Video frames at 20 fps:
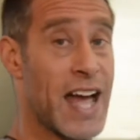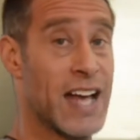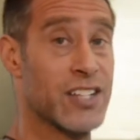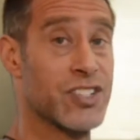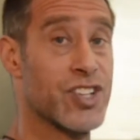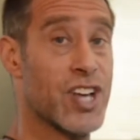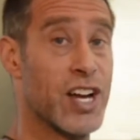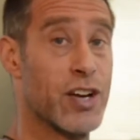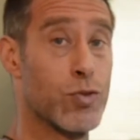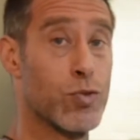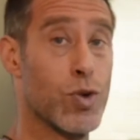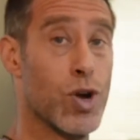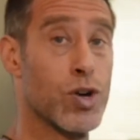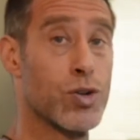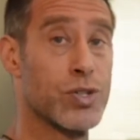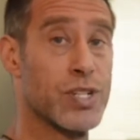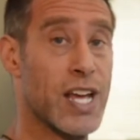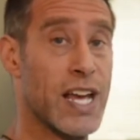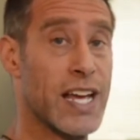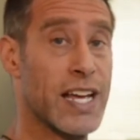as I
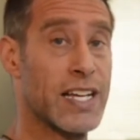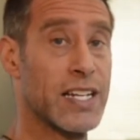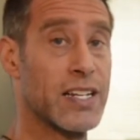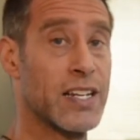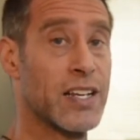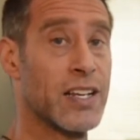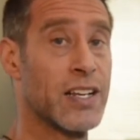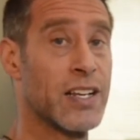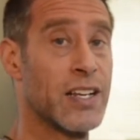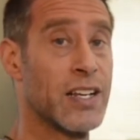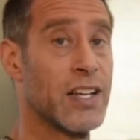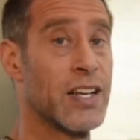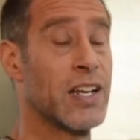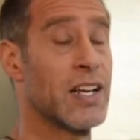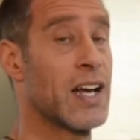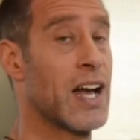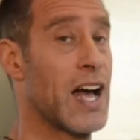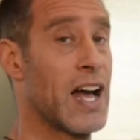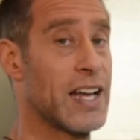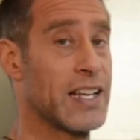rotate,
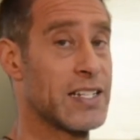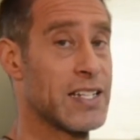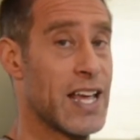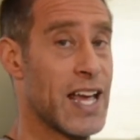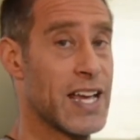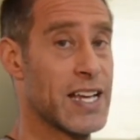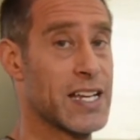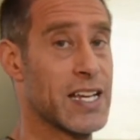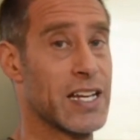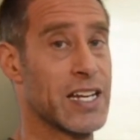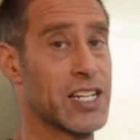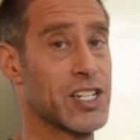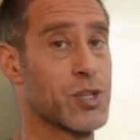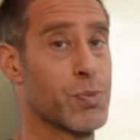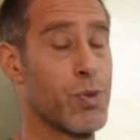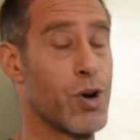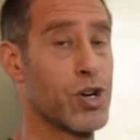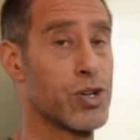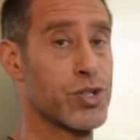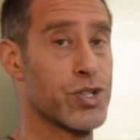I take an
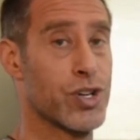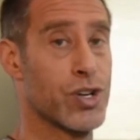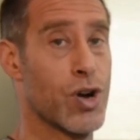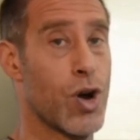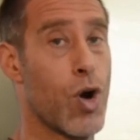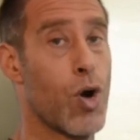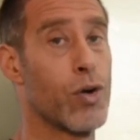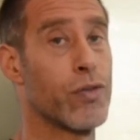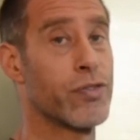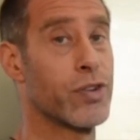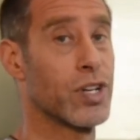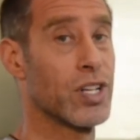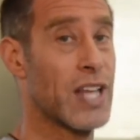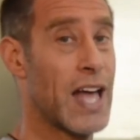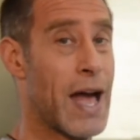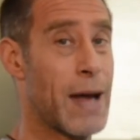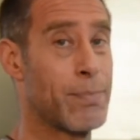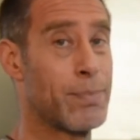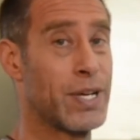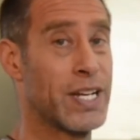exposure
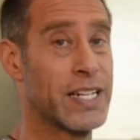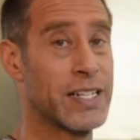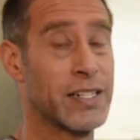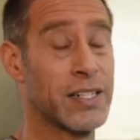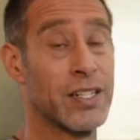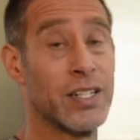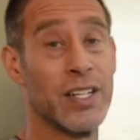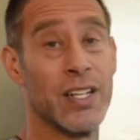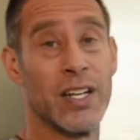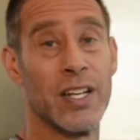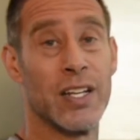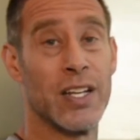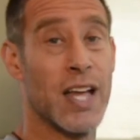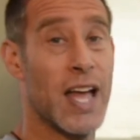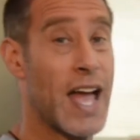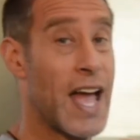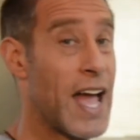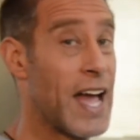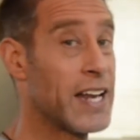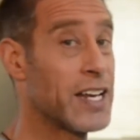overlapping
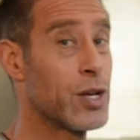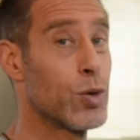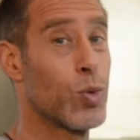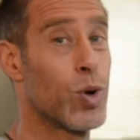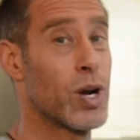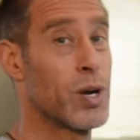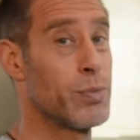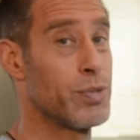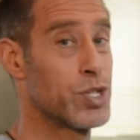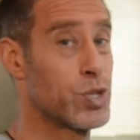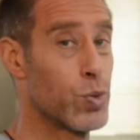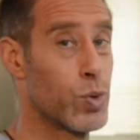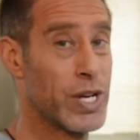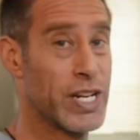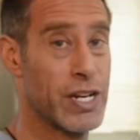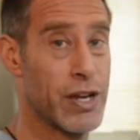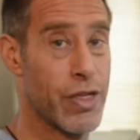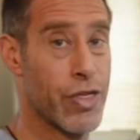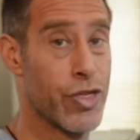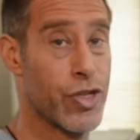anywhere
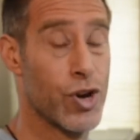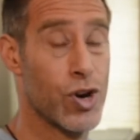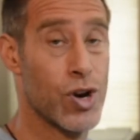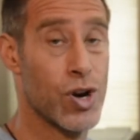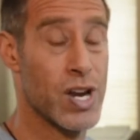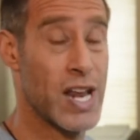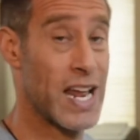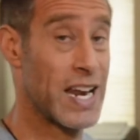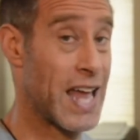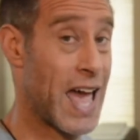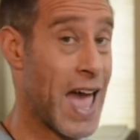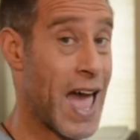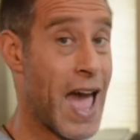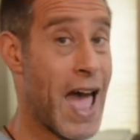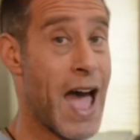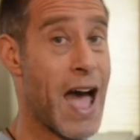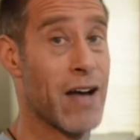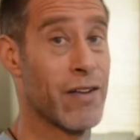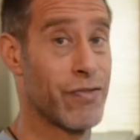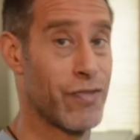between 1/3 and
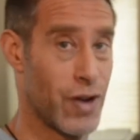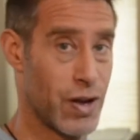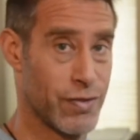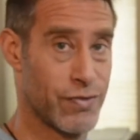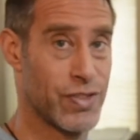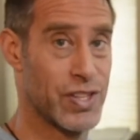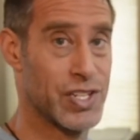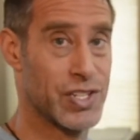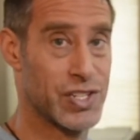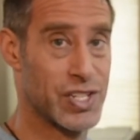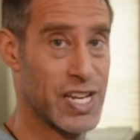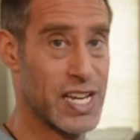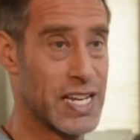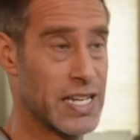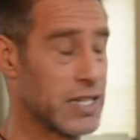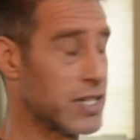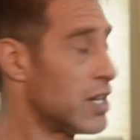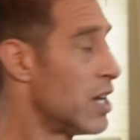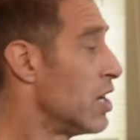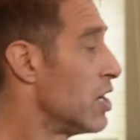1/2 of the
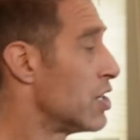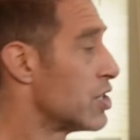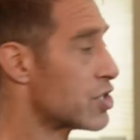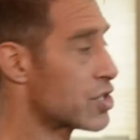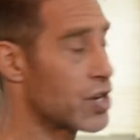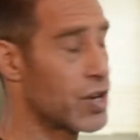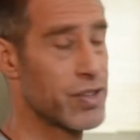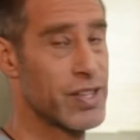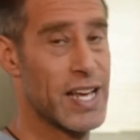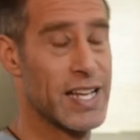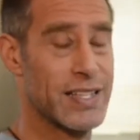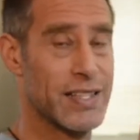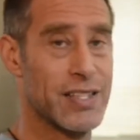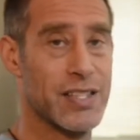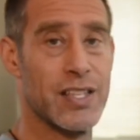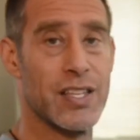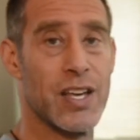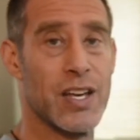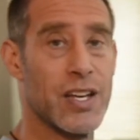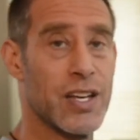scene, so that
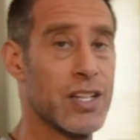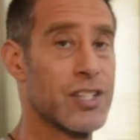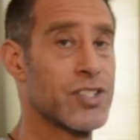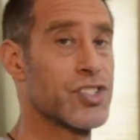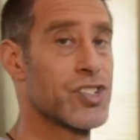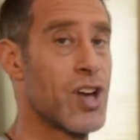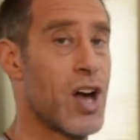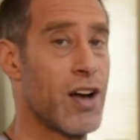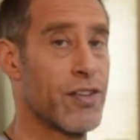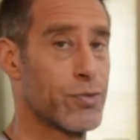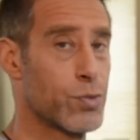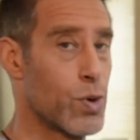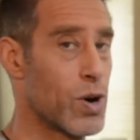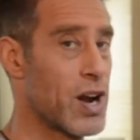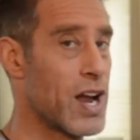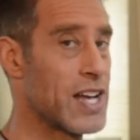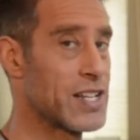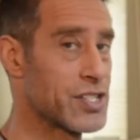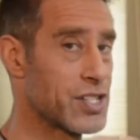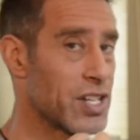the software
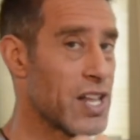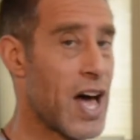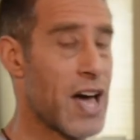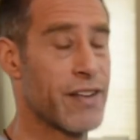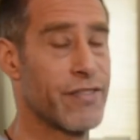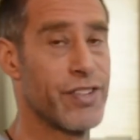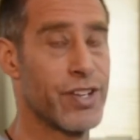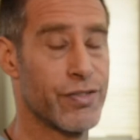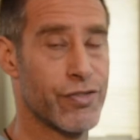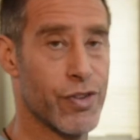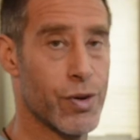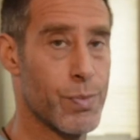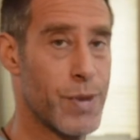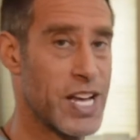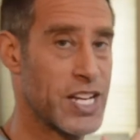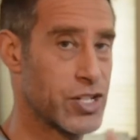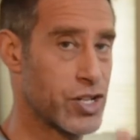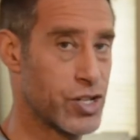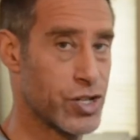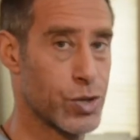has a lot of
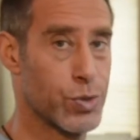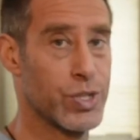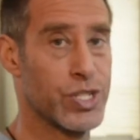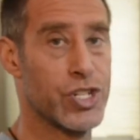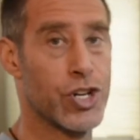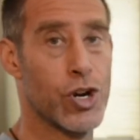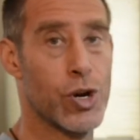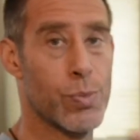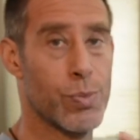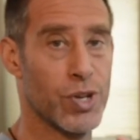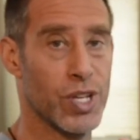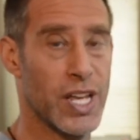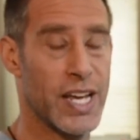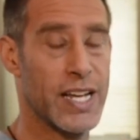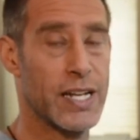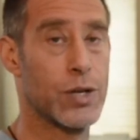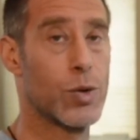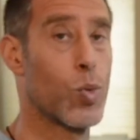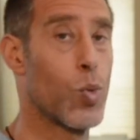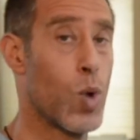information to
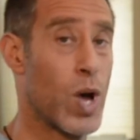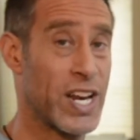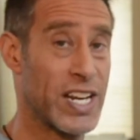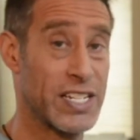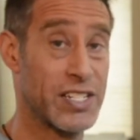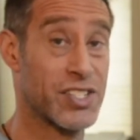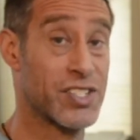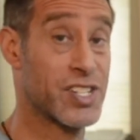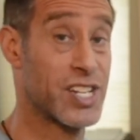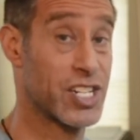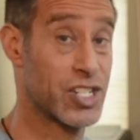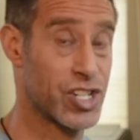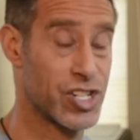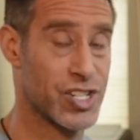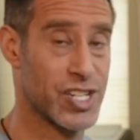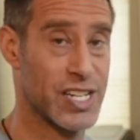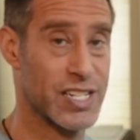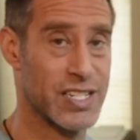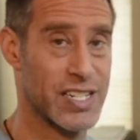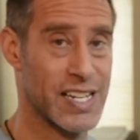interpolate when it
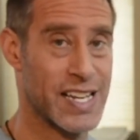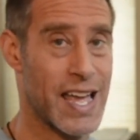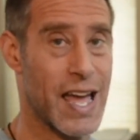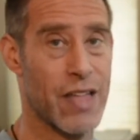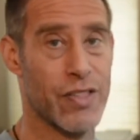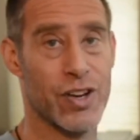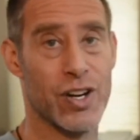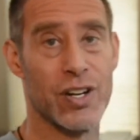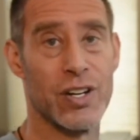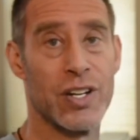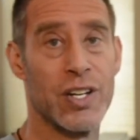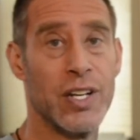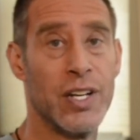stitches it together.